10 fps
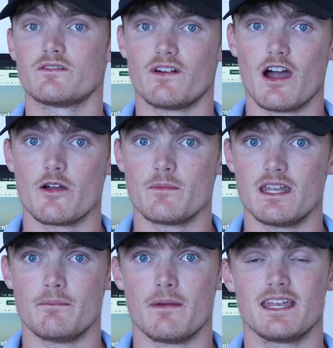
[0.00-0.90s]

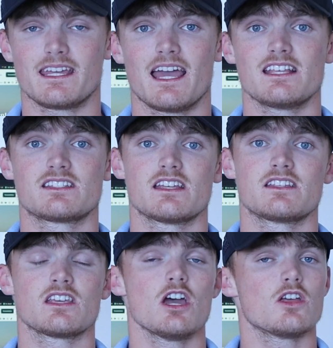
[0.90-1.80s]
environment in many
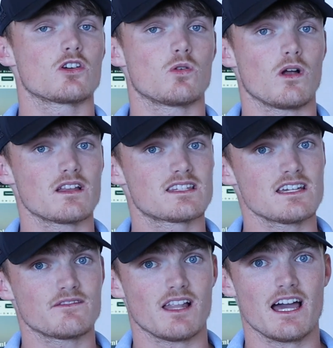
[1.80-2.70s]
cases. The quality
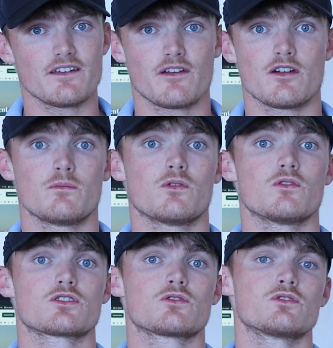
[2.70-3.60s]
of life here in
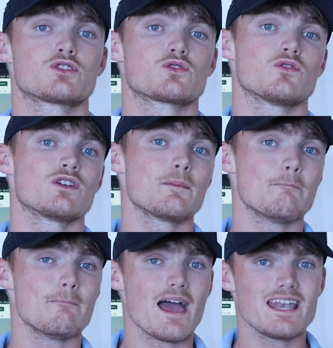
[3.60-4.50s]
Portugal is
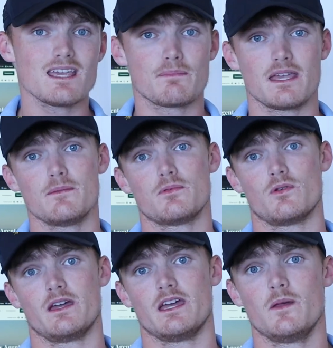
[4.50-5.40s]
drawing many
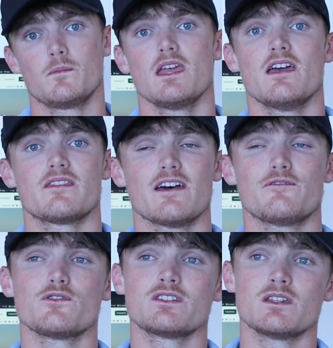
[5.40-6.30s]
people here.
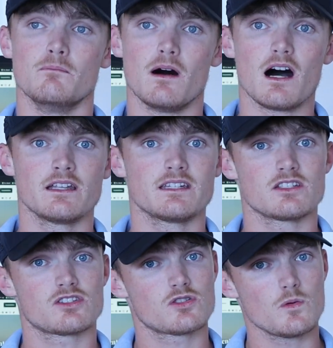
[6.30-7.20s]
Therefore, the demand
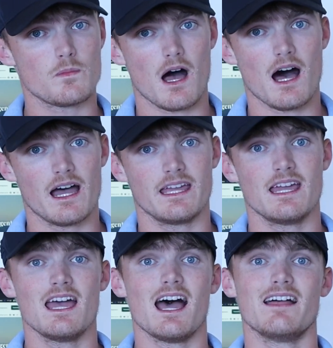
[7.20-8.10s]
is super high
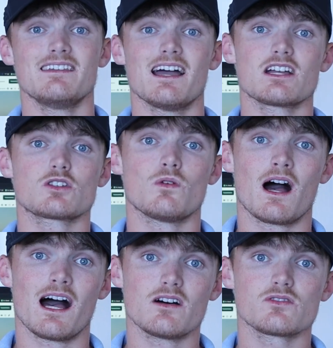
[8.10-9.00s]
and the actual
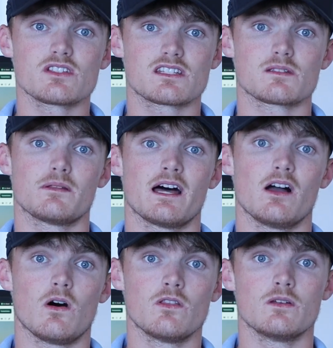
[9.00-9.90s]
housing supply
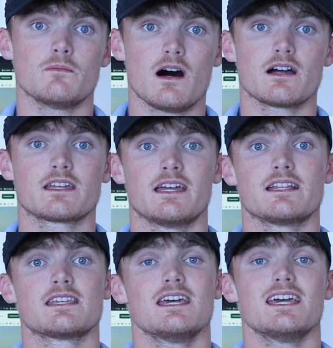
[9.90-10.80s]
on the
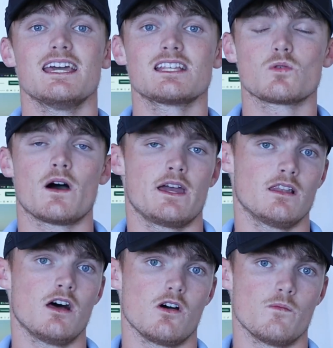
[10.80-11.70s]
market is quite
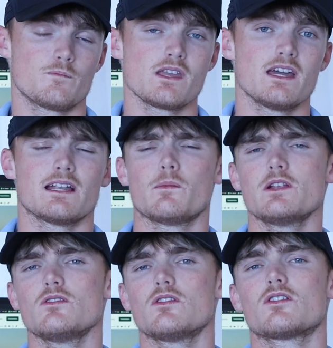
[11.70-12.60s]
low. Now,
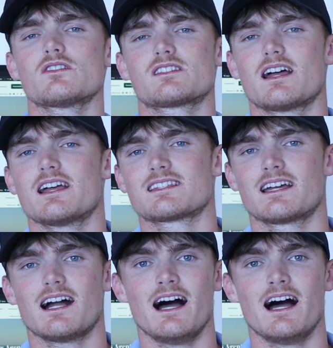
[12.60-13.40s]
when you look on sites like